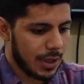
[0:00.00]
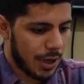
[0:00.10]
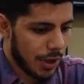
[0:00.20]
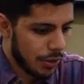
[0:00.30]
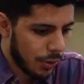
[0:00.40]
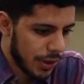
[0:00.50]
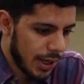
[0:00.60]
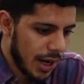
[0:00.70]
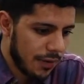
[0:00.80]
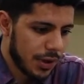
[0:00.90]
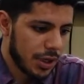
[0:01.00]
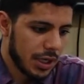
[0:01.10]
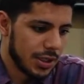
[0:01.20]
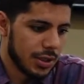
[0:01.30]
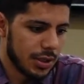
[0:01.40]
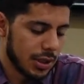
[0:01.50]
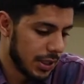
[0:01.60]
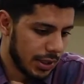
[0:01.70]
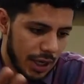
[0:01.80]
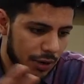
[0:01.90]
Another one that I have here is,
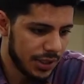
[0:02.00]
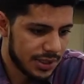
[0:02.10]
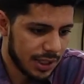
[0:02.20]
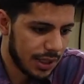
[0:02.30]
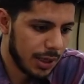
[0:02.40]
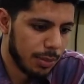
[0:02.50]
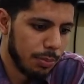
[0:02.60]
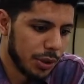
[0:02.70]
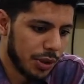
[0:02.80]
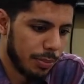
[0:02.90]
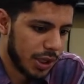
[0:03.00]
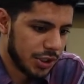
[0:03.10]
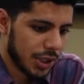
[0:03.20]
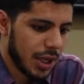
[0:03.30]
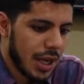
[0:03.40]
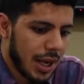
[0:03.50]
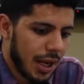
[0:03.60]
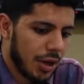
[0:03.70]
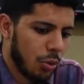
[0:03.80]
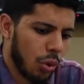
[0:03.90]
I already said that, but build a budget
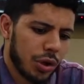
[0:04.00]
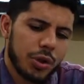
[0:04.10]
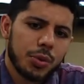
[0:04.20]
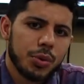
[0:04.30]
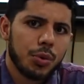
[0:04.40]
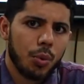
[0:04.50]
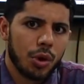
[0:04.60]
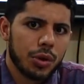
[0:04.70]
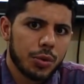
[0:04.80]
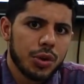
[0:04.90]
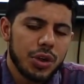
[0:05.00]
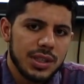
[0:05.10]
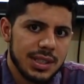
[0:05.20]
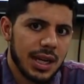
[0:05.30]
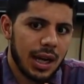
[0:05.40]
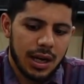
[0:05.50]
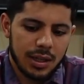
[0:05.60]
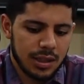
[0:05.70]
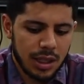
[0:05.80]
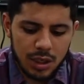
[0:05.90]
and work through your debt. I
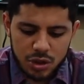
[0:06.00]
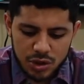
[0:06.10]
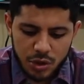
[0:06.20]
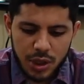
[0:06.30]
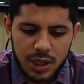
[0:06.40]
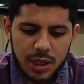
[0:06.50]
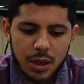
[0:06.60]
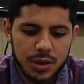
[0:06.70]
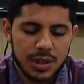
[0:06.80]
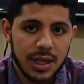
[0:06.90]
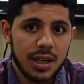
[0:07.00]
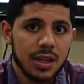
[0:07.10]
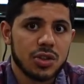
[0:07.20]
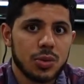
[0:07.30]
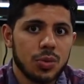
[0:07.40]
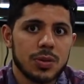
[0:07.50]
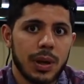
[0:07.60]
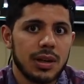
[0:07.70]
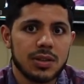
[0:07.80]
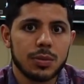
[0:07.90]
think just cranking out your debt as soon as
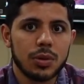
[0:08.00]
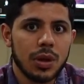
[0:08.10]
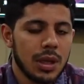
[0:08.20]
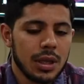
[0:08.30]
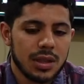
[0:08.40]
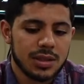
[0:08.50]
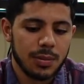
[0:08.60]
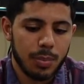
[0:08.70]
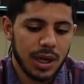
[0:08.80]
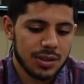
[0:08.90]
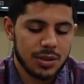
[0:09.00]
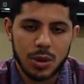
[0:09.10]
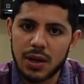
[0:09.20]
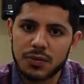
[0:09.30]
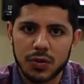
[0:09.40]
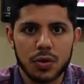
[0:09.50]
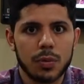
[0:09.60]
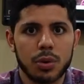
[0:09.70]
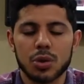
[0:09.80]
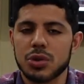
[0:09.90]
possible is the best. You have different
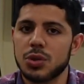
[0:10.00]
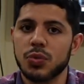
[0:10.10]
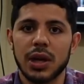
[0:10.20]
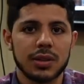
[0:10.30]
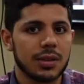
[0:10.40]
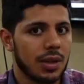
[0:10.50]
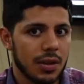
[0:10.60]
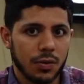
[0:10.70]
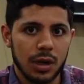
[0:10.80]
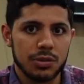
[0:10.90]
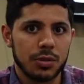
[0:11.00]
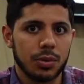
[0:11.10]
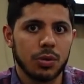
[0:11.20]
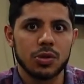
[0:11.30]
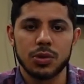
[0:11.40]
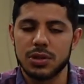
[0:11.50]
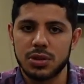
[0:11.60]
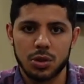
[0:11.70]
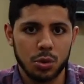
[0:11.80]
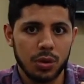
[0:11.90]
approaches. You've got the Dave Ramsey approach, which is
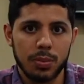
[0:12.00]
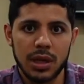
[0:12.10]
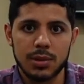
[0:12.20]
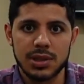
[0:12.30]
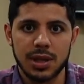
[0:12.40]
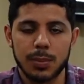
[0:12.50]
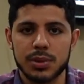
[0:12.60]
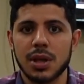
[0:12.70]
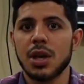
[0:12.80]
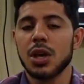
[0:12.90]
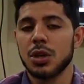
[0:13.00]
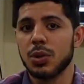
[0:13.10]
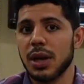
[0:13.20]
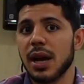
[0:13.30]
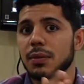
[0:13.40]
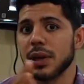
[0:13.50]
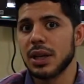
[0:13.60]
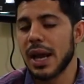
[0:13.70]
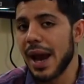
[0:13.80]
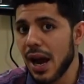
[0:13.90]
through the baby steps. You can have like an
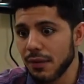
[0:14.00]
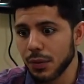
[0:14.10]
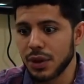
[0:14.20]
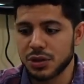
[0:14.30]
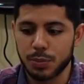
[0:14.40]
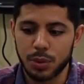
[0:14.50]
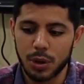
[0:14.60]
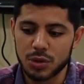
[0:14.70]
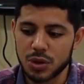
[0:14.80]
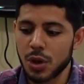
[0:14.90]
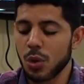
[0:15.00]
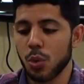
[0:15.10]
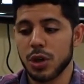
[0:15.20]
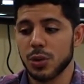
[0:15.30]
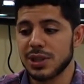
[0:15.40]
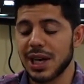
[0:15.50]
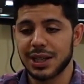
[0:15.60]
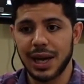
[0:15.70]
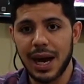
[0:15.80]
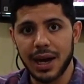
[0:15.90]
avalanche approach, where you attack the
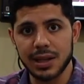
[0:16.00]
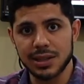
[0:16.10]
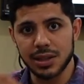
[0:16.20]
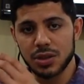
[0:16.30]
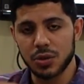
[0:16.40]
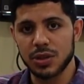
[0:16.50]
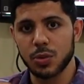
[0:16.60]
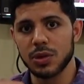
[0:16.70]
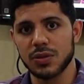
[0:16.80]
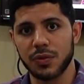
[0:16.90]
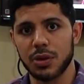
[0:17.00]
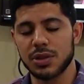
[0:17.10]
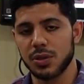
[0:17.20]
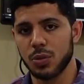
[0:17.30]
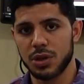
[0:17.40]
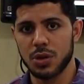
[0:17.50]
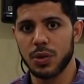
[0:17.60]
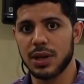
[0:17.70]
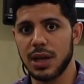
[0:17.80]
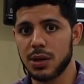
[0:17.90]
highest interest ones first and work your way
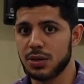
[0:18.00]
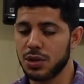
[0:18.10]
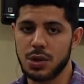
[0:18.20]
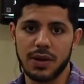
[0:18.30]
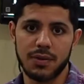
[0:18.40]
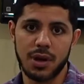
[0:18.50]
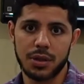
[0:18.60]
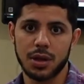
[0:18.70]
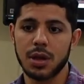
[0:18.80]
down until you have nothing.